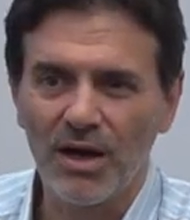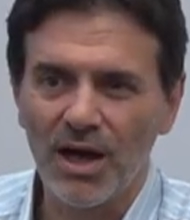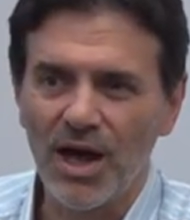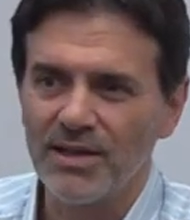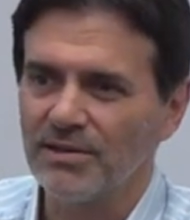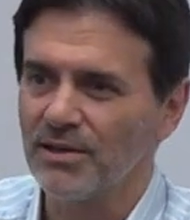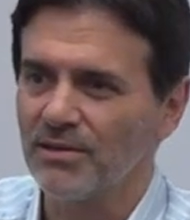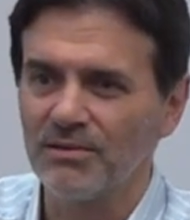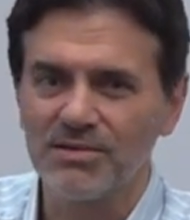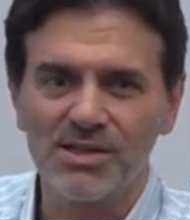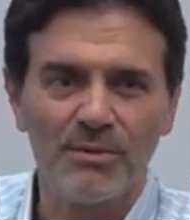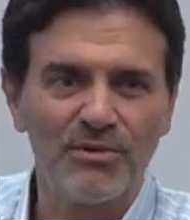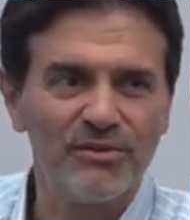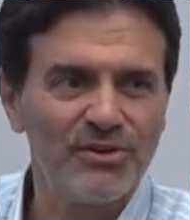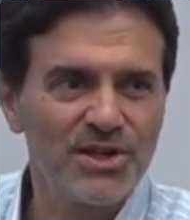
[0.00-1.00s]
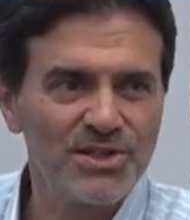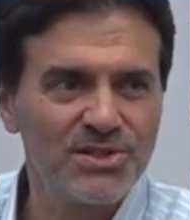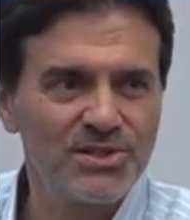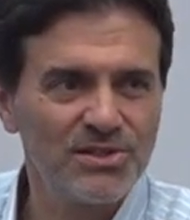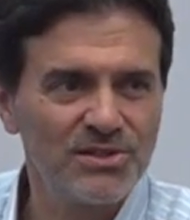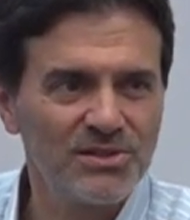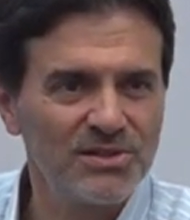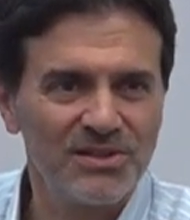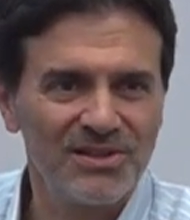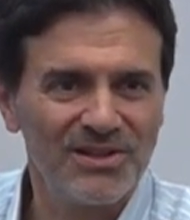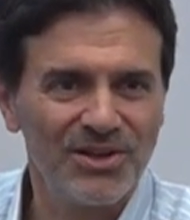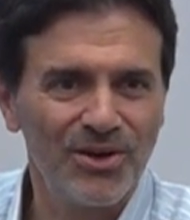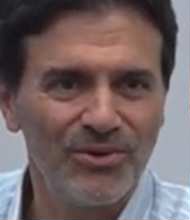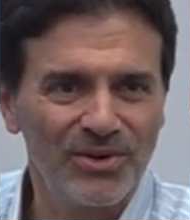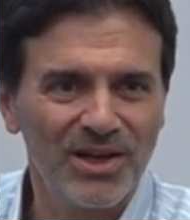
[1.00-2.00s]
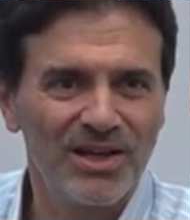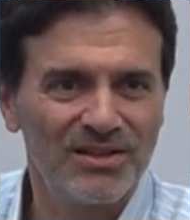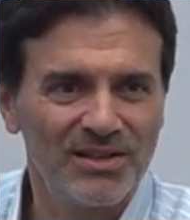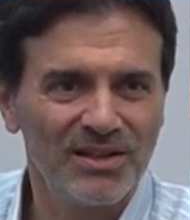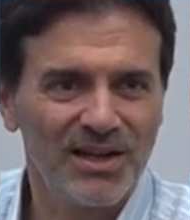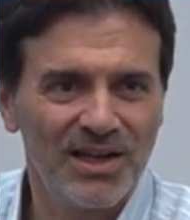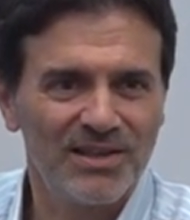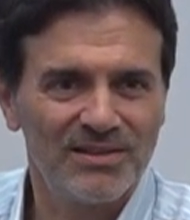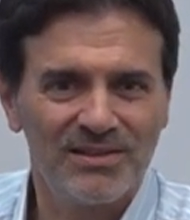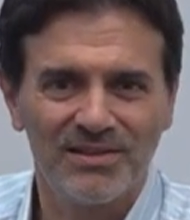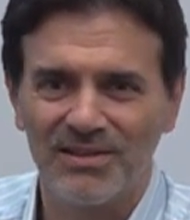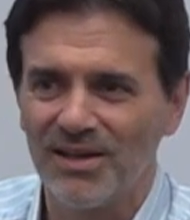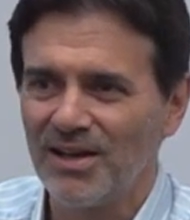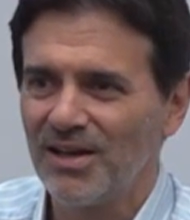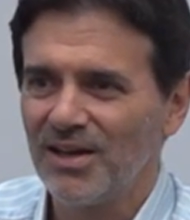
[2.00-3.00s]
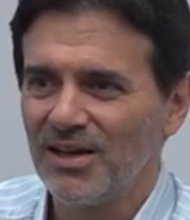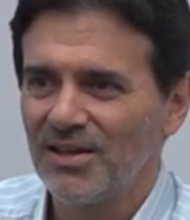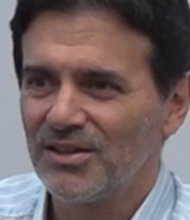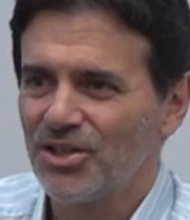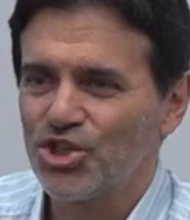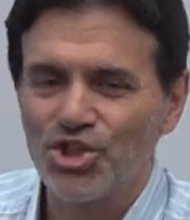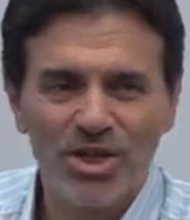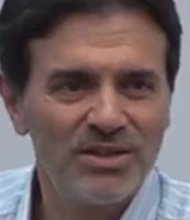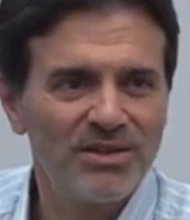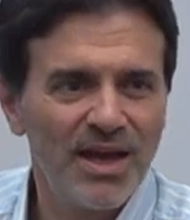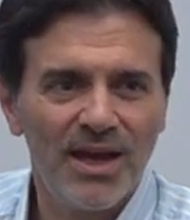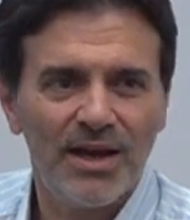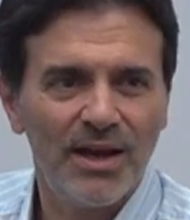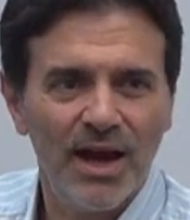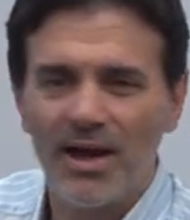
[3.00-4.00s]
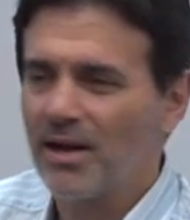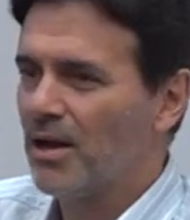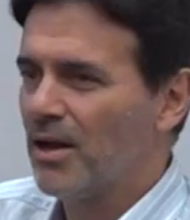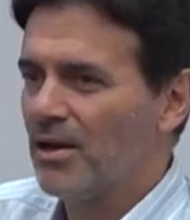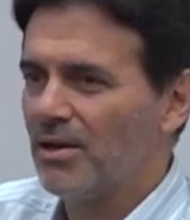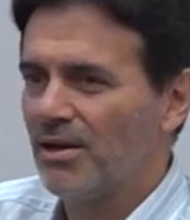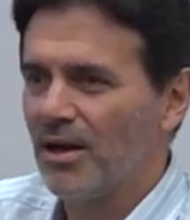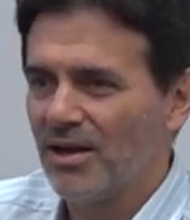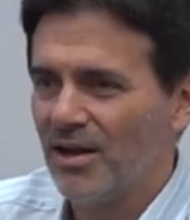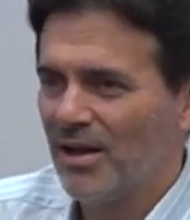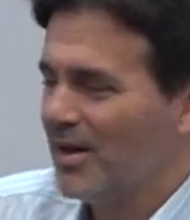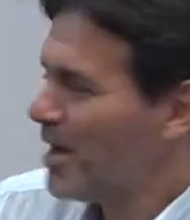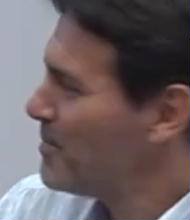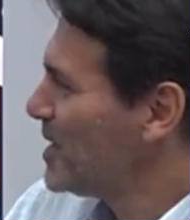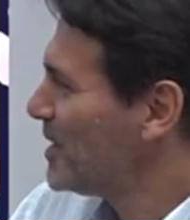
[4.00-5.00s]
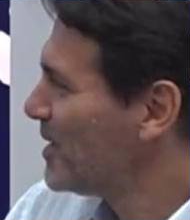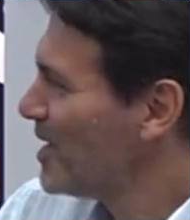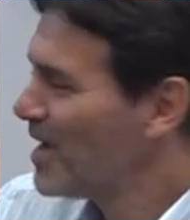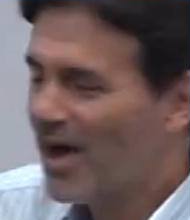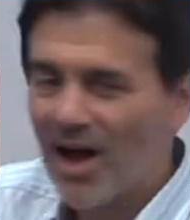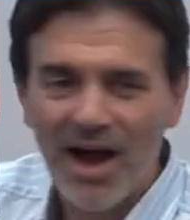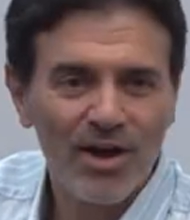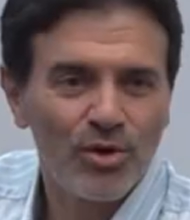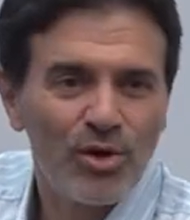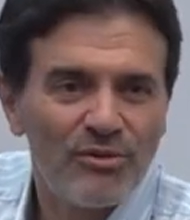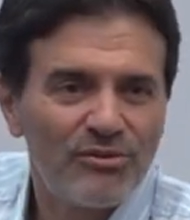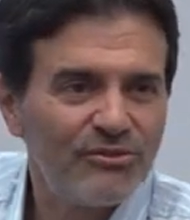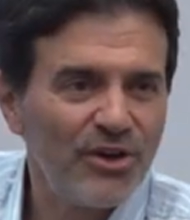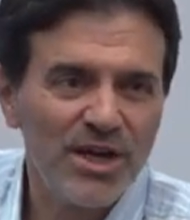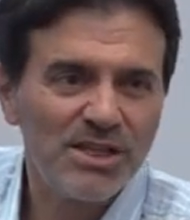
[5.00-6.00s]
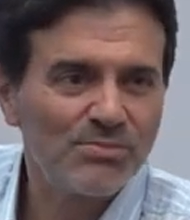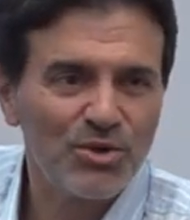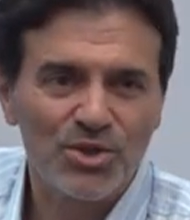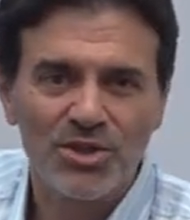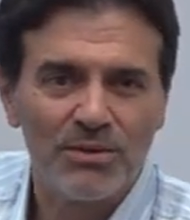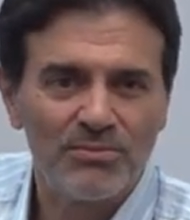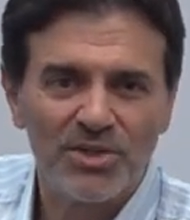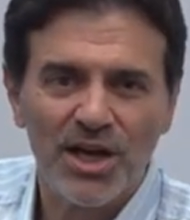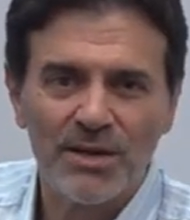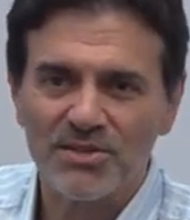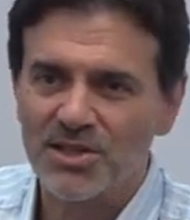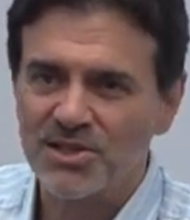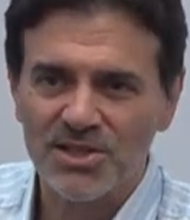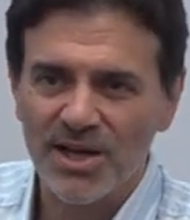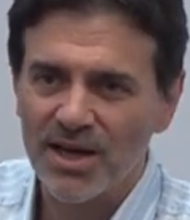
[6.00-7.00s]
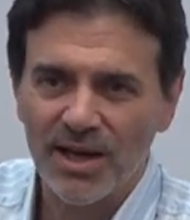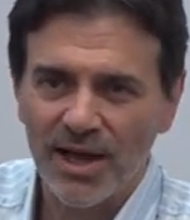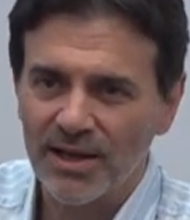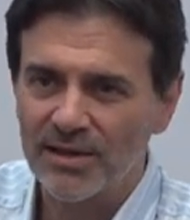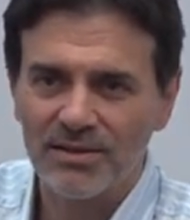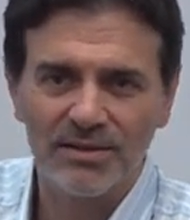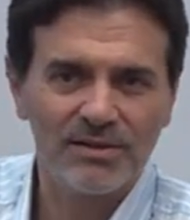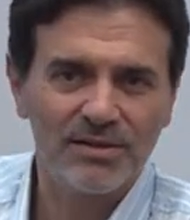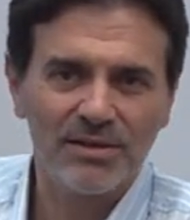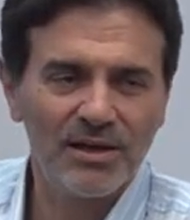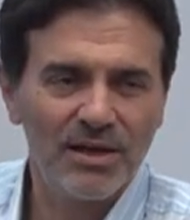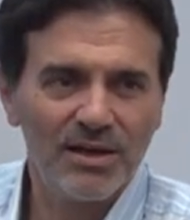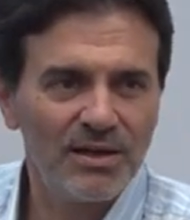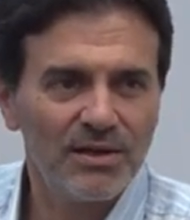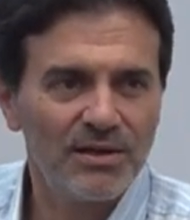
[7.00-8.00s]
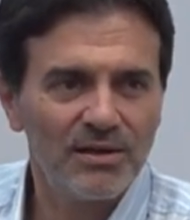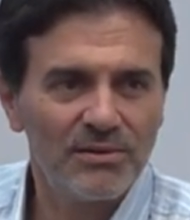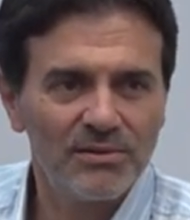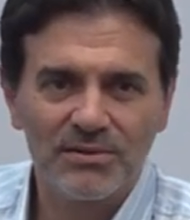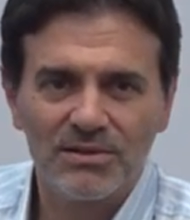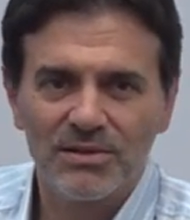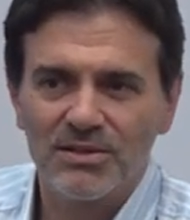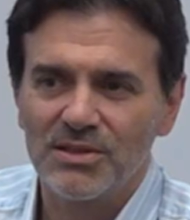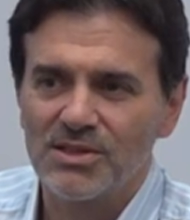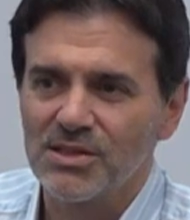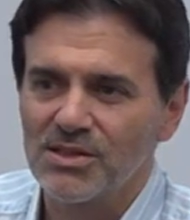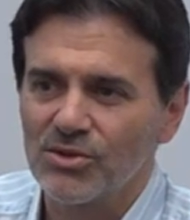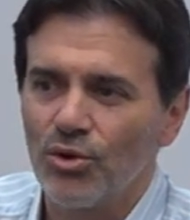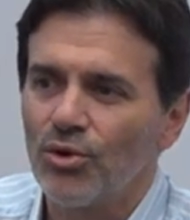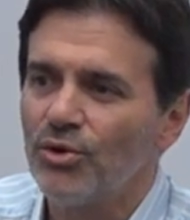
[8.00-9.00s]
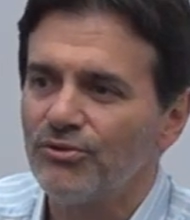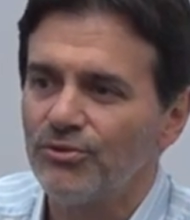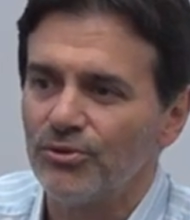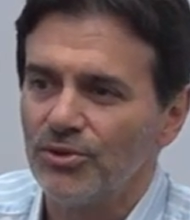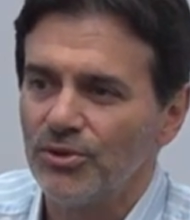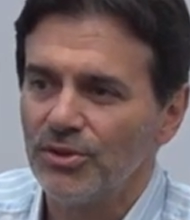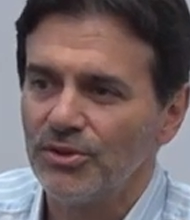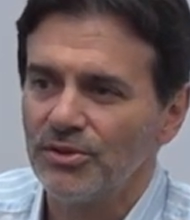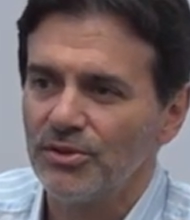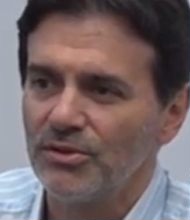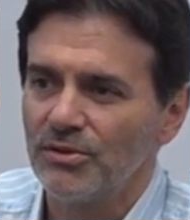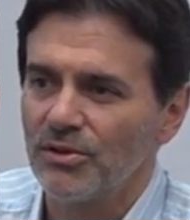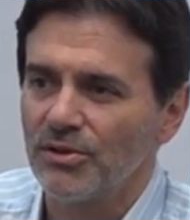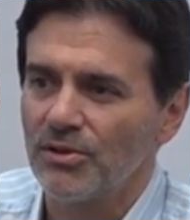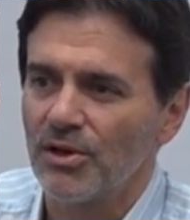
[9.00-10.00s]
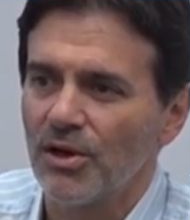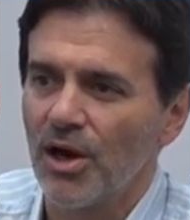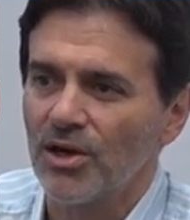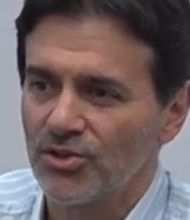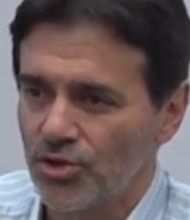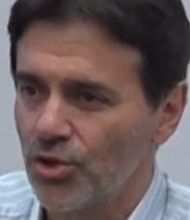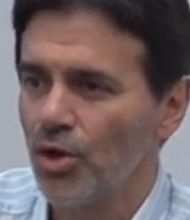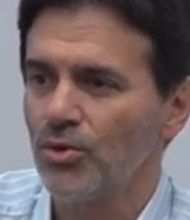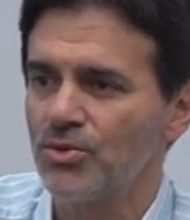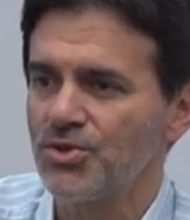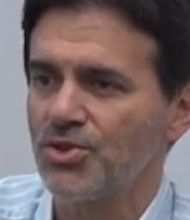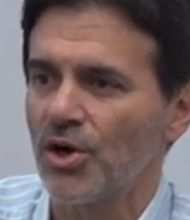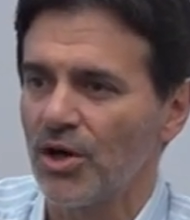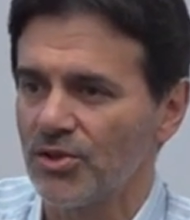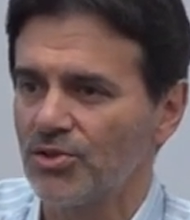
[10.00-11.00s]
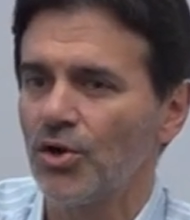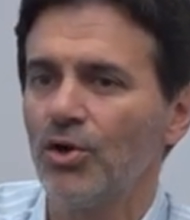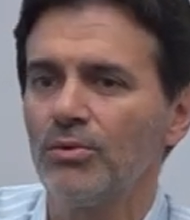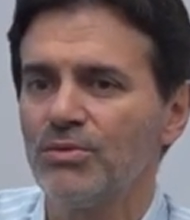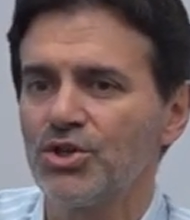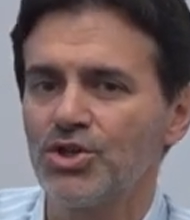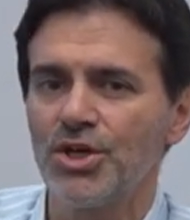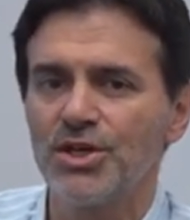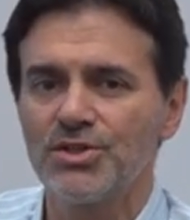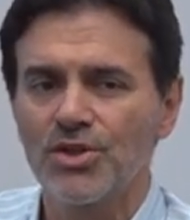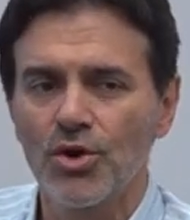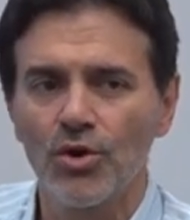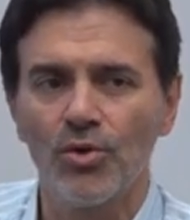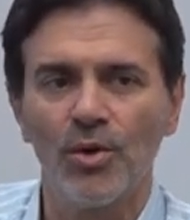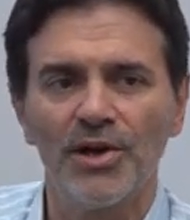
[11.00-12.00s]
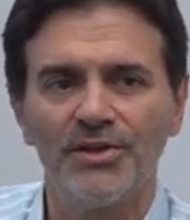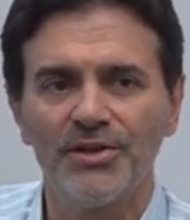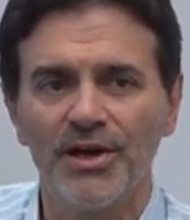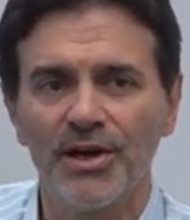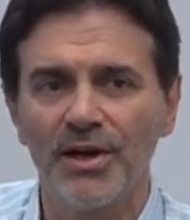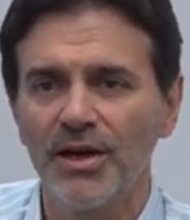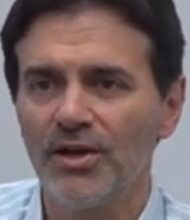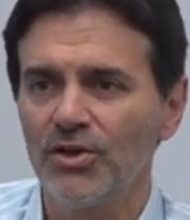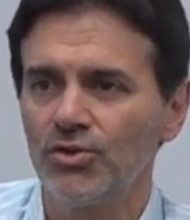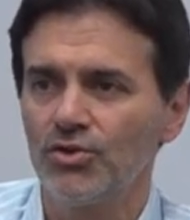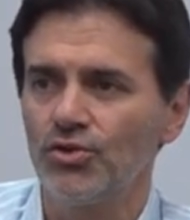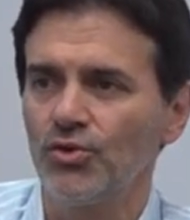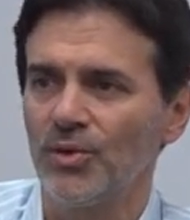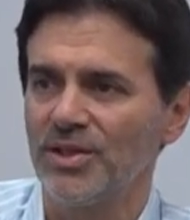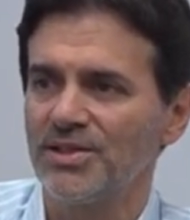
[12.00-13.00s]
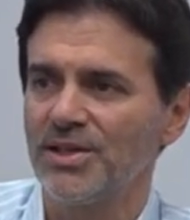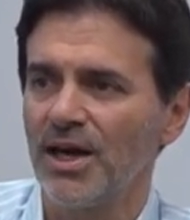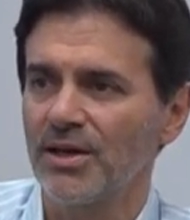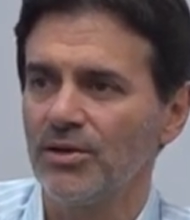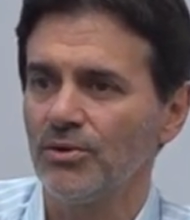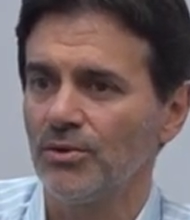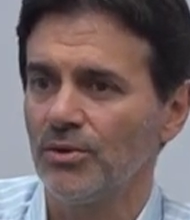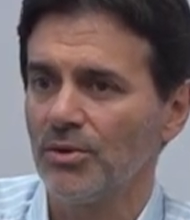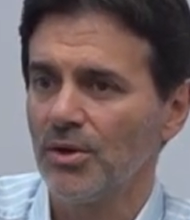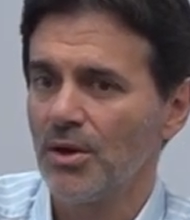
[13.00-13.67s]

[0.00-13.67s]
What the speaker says: I think some of us, you know, get the shit daily. I mean, I go on Facebook sometimes and say, like, you know, this is awful. There are trolls, there are troll machines who are there to attack you.